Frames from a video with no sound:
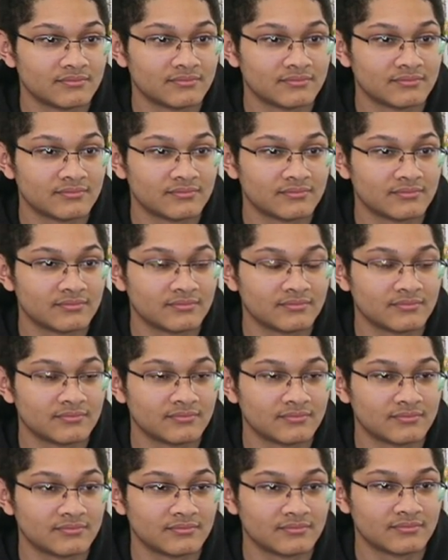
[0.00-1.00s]

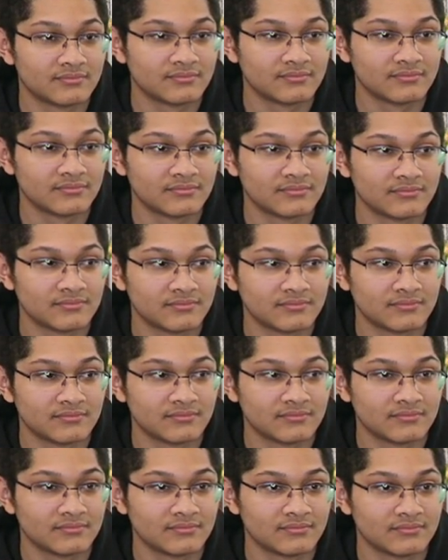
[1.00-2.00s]

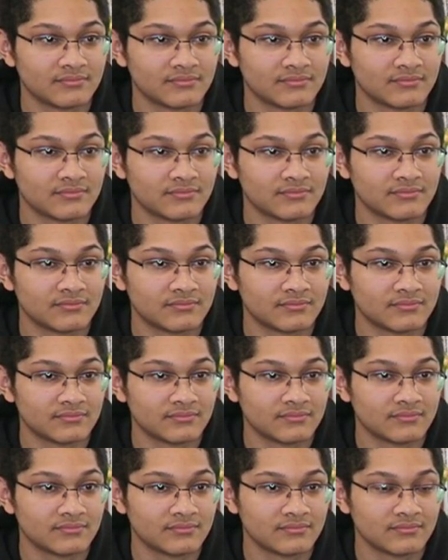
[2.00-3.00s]

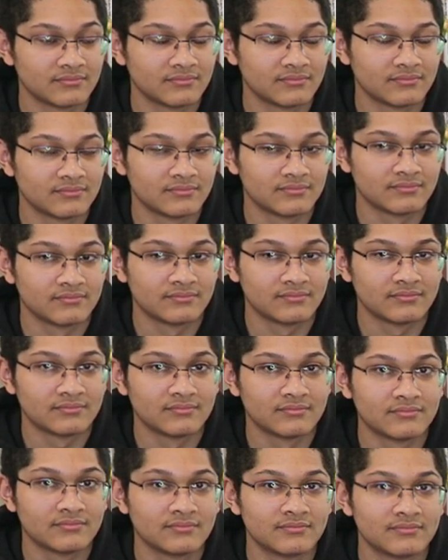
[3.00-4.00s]

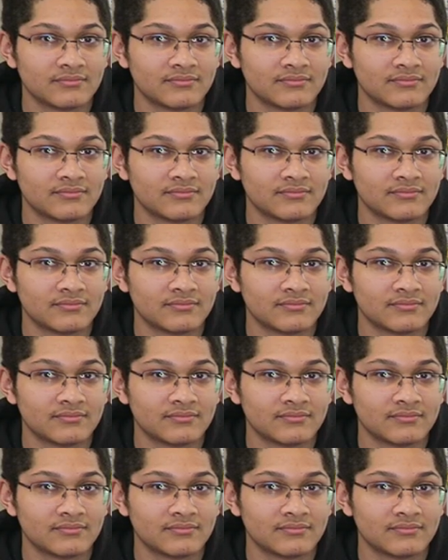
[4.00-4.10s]
(silent)